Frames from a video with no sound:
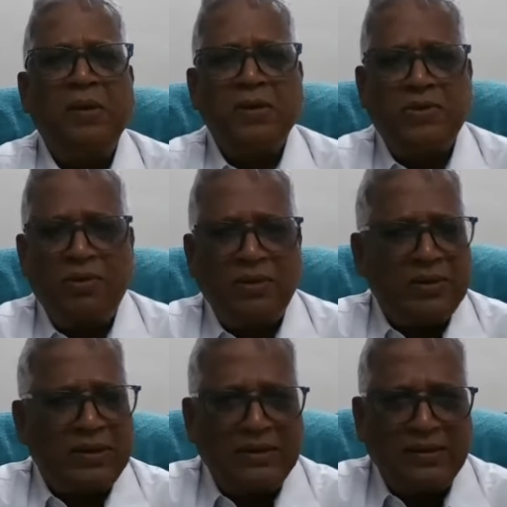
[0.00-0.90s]

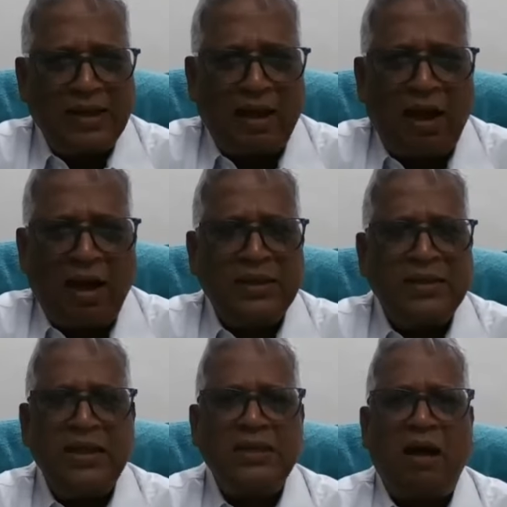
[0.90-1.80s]
So
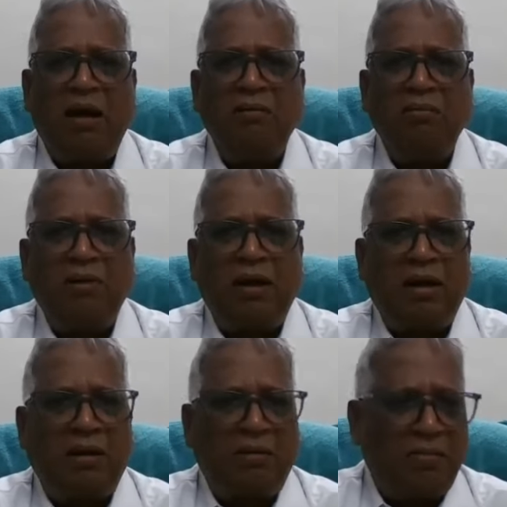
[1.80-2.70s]
this is how
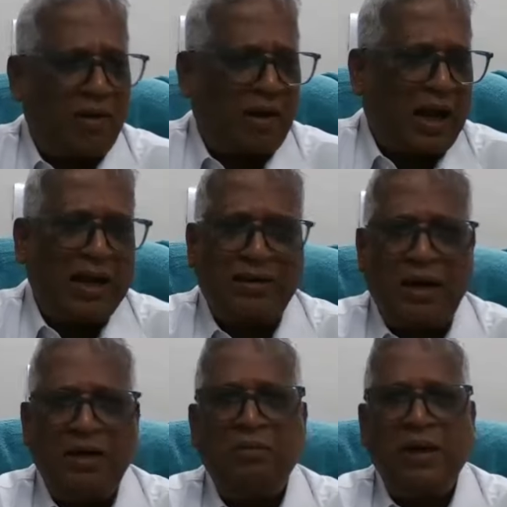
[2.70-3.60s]
I
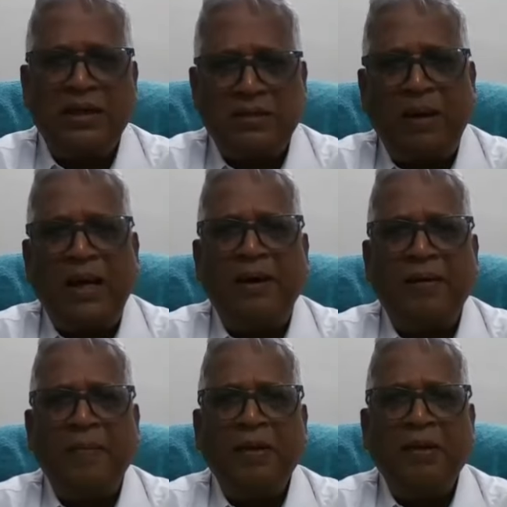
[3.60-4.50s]
try to
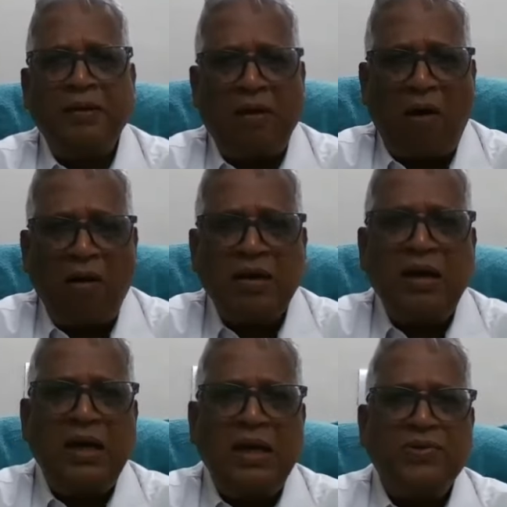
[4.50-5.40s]
explain the
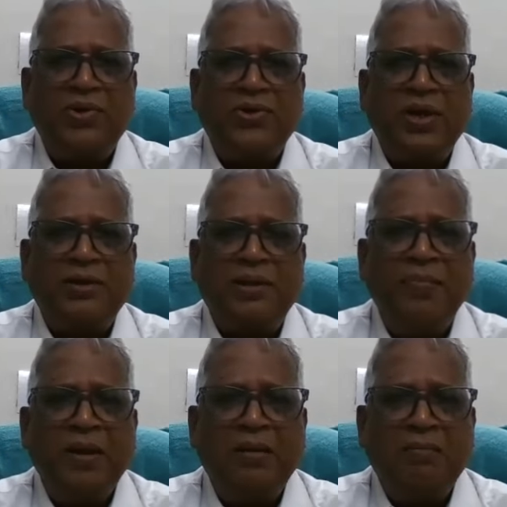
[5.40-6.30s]
alternative
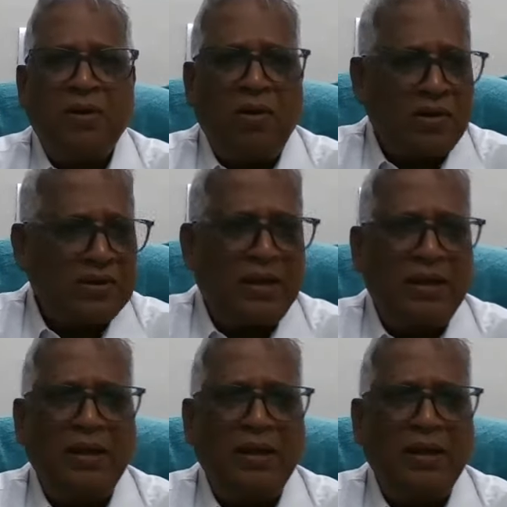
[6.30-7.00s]
socialism, because